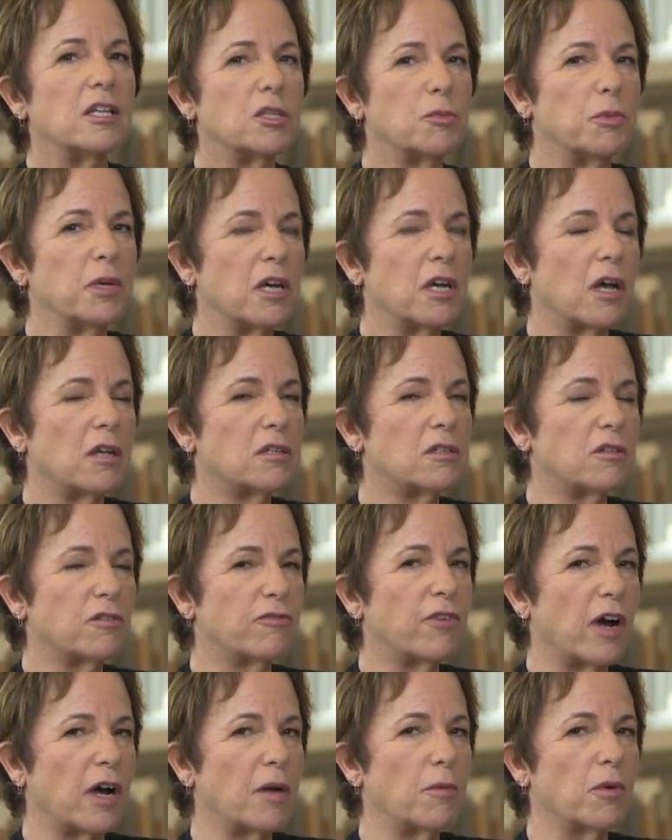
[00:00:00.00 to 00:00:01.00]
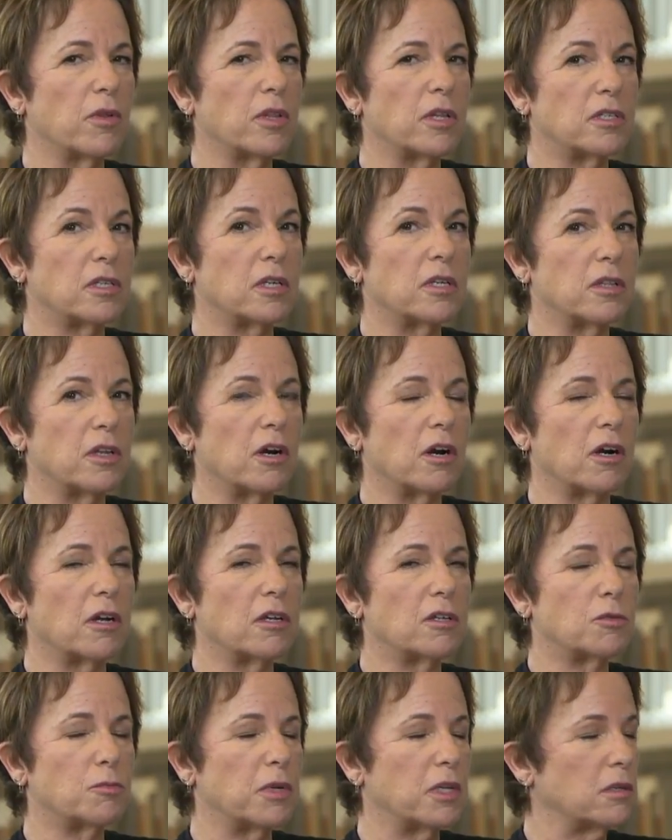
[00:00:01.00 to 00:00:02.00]
it's because the fiber that's in there
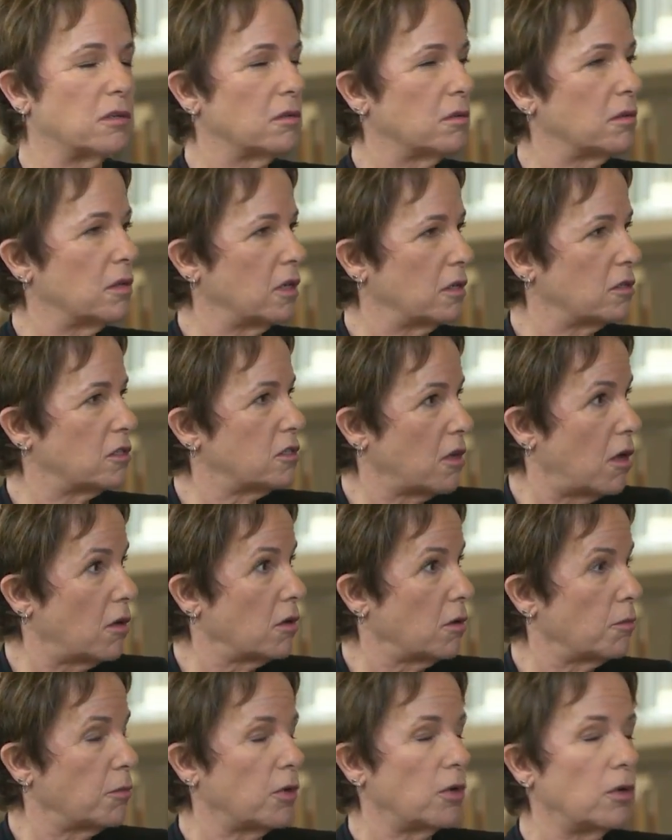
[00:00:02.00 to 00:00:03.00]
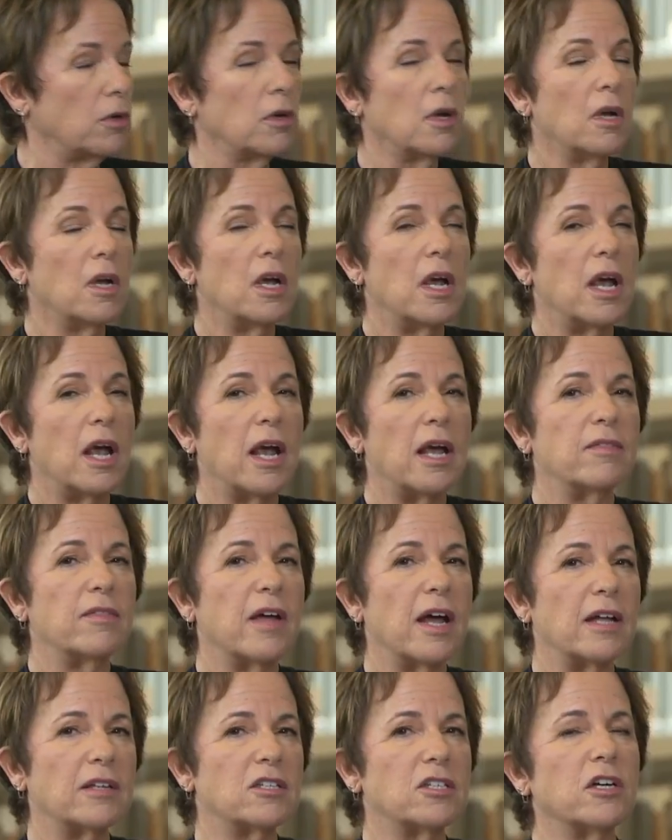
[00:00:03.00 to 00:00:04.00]
is soluble.
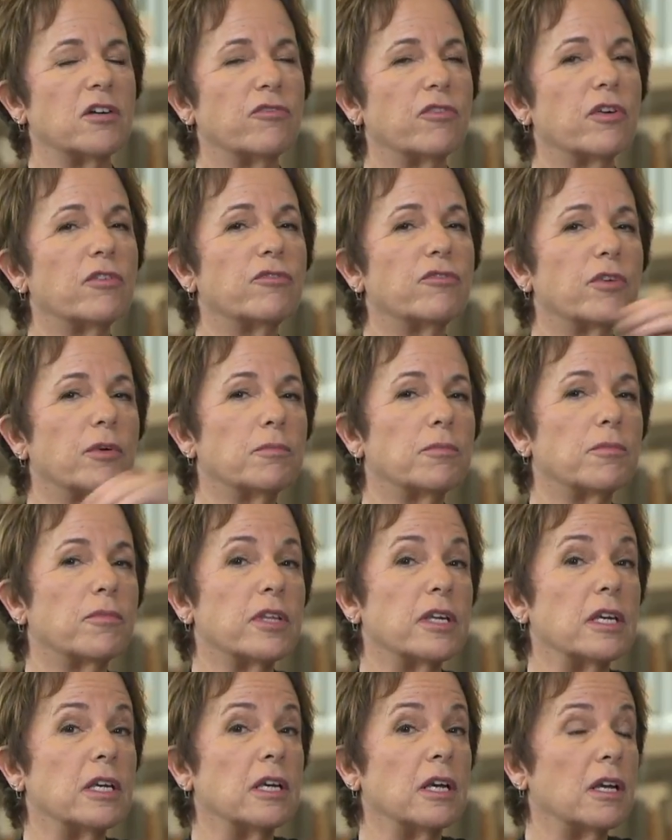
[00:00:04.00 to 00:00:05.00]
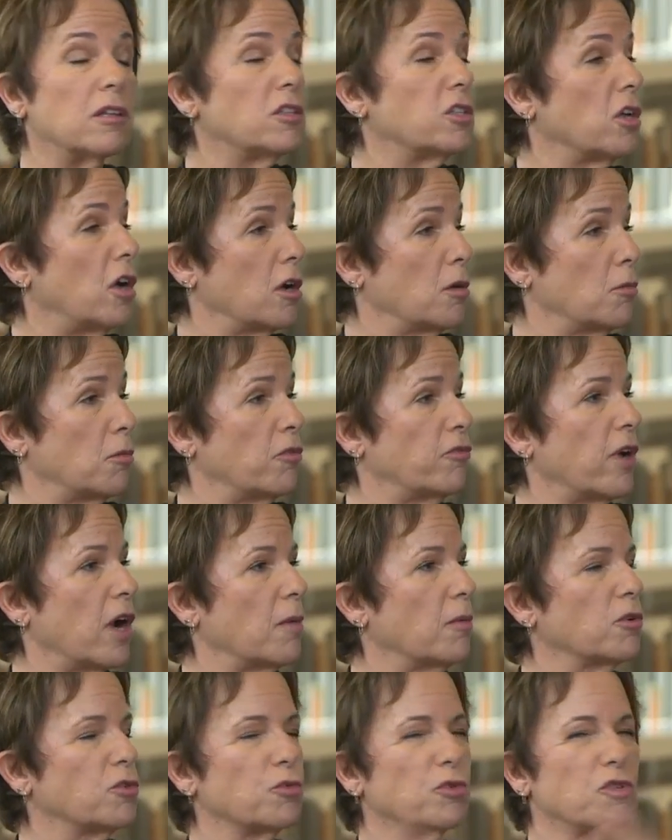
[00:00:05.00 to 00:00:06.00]
And that's different from the insoluble
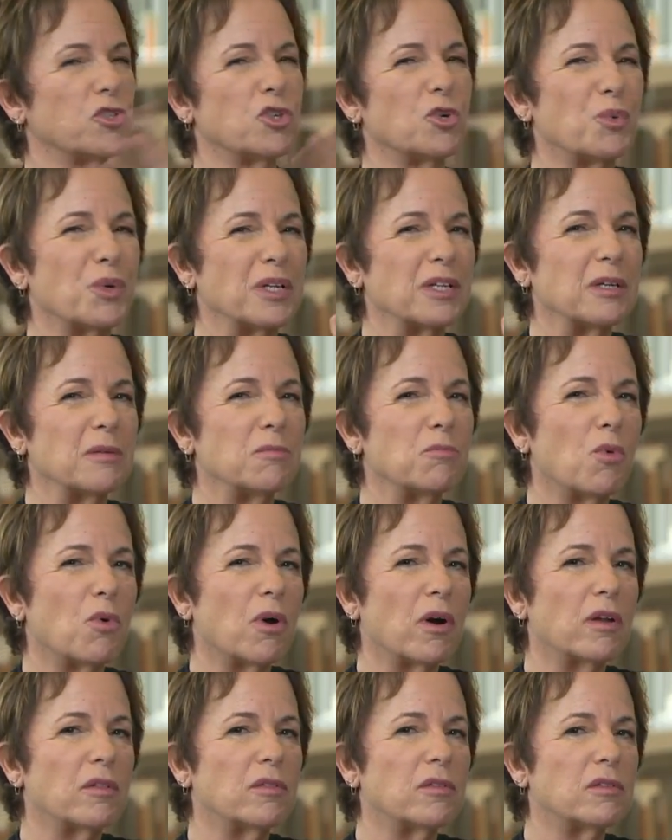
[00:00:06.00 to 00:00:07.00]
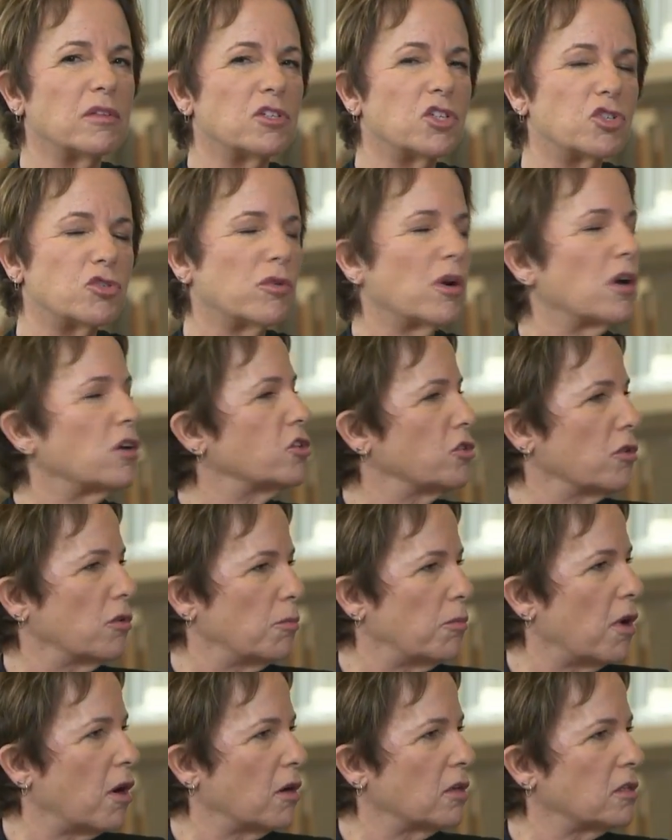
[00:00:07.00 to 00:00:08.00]
fibers, which are really more in the
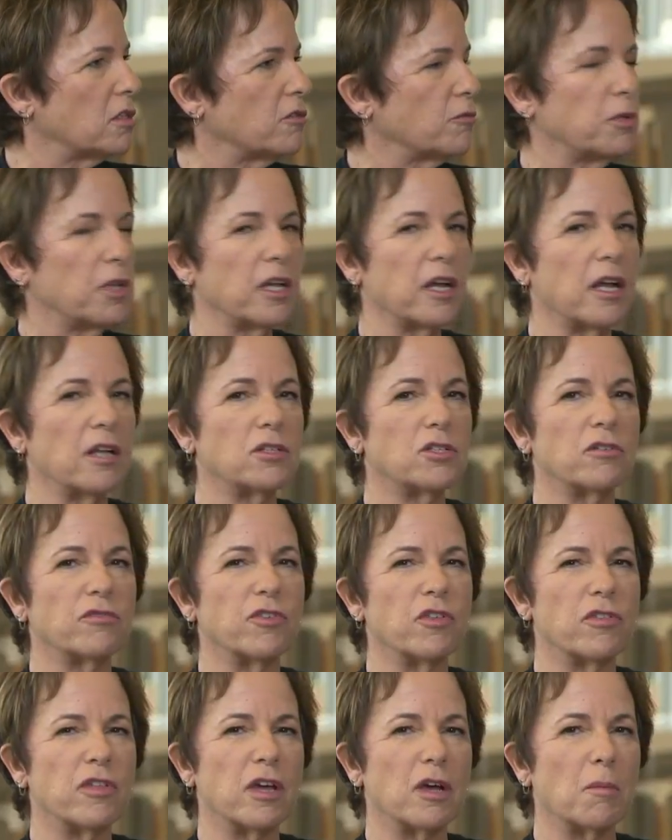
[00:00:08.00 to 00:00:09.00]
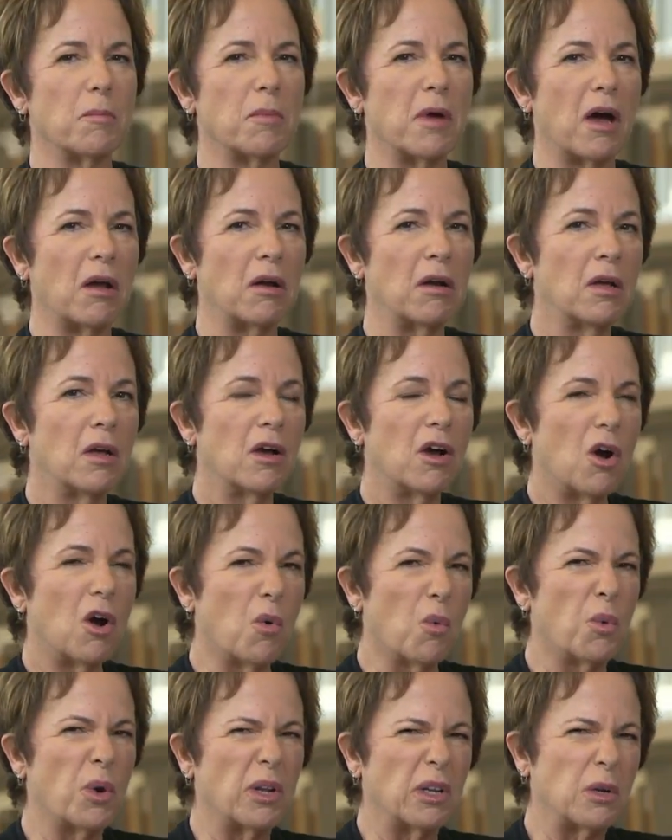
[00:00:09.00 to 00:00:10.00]
structural parts of plants. So if you think about
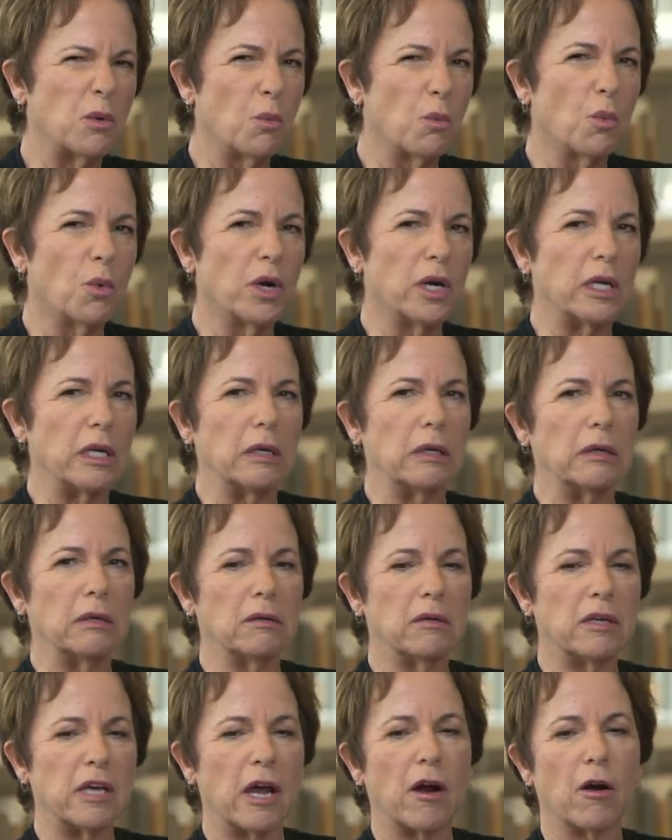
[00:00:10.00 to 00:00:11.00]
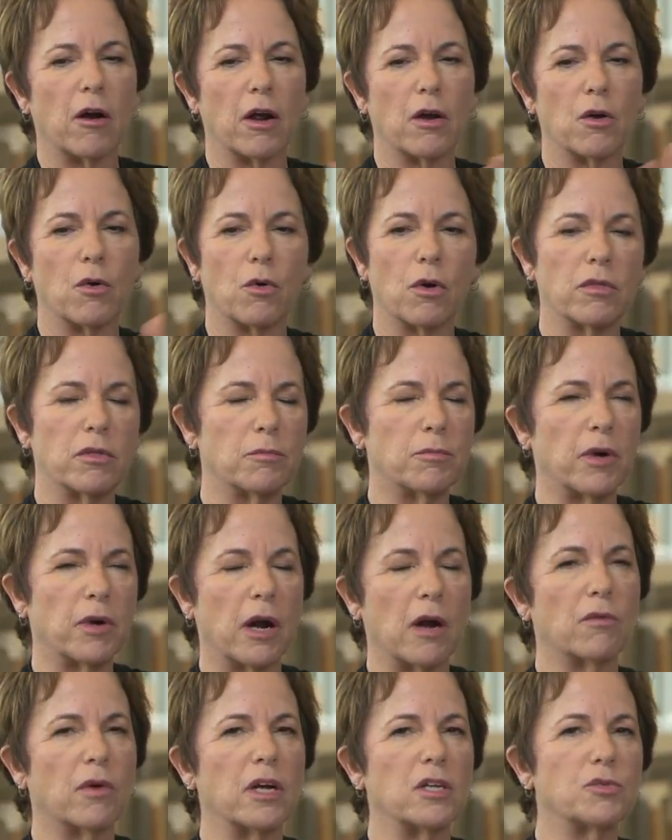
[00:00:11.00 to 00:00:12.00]
a really woody carrot or the
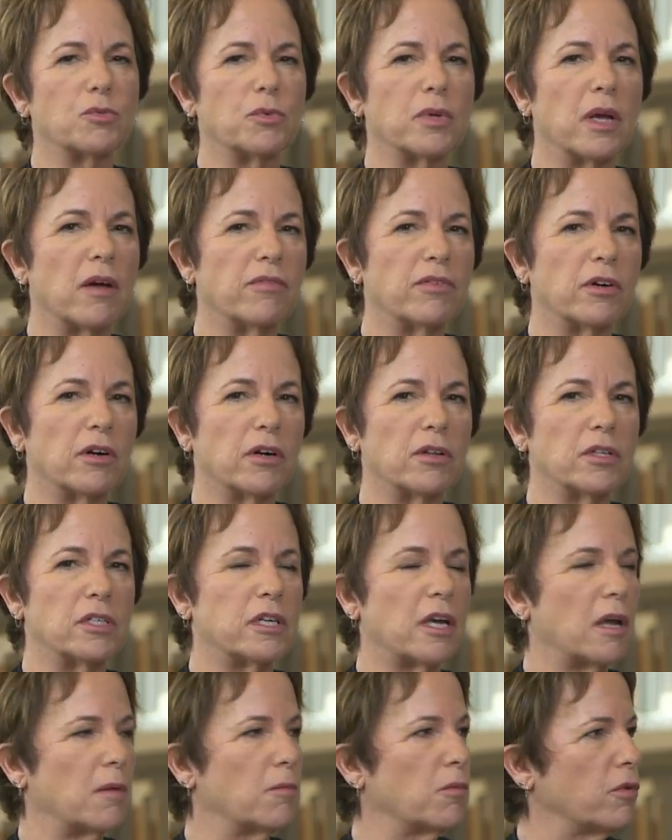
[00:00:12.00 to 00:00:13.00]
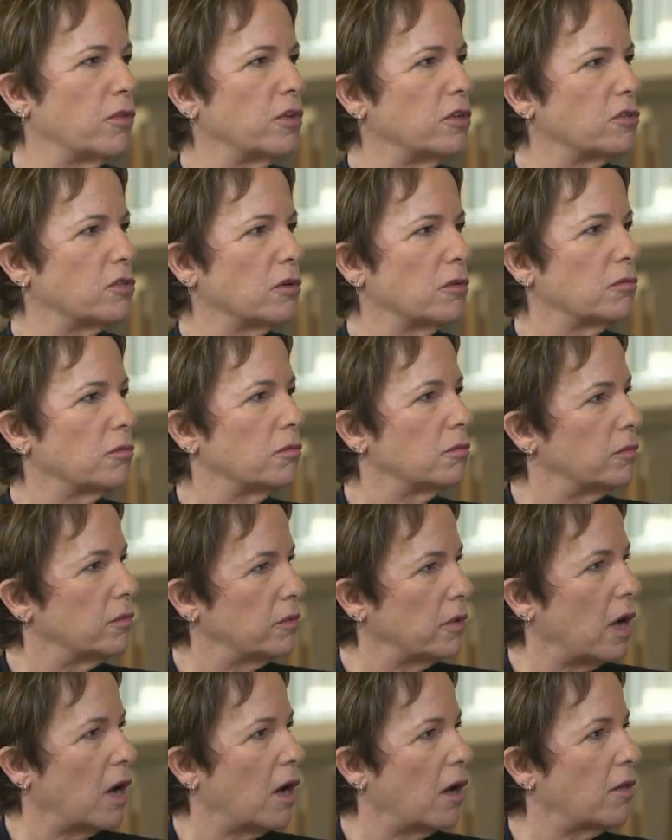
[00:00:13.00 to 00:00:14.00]
brown rice we have here on the table, these are
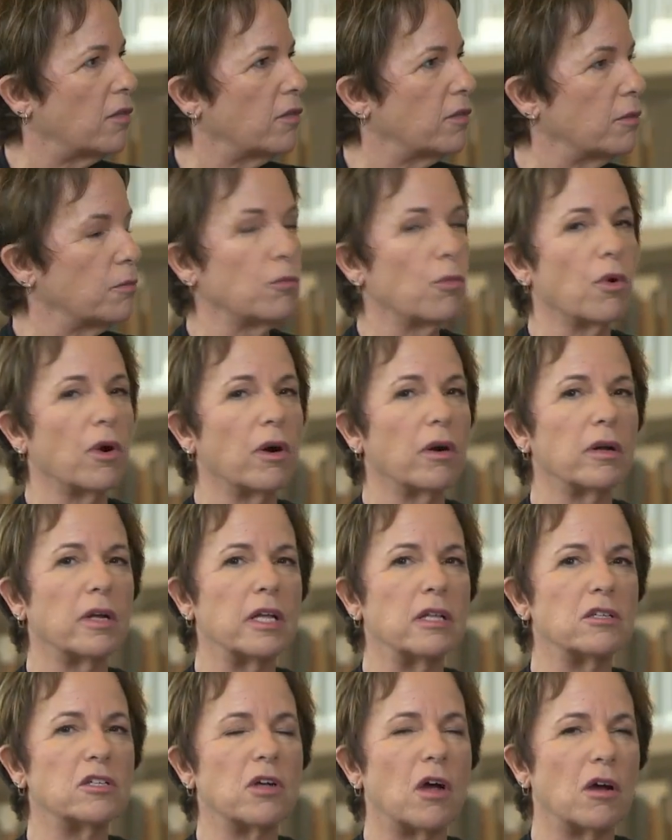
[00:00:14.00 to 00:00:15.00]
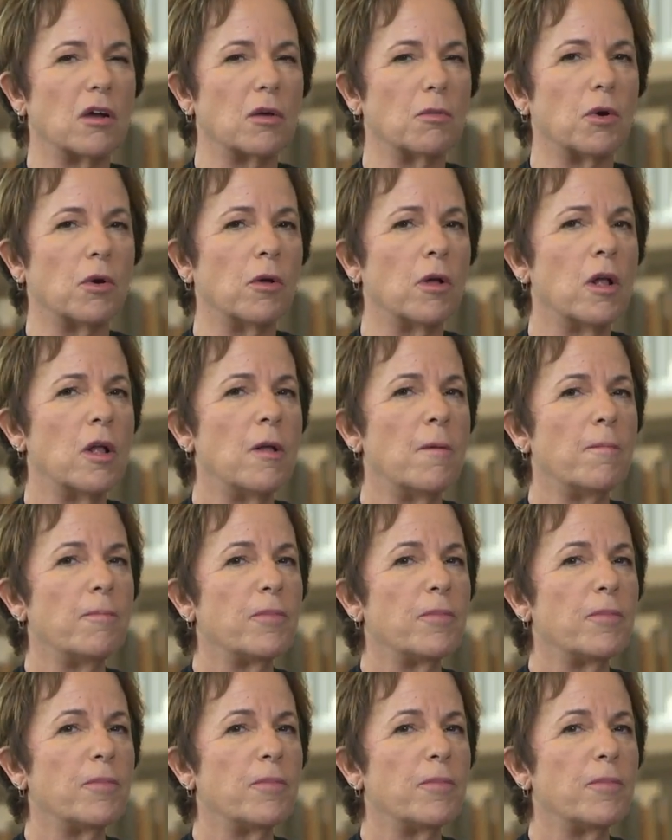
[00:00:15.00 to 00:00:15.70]
the more insoluble.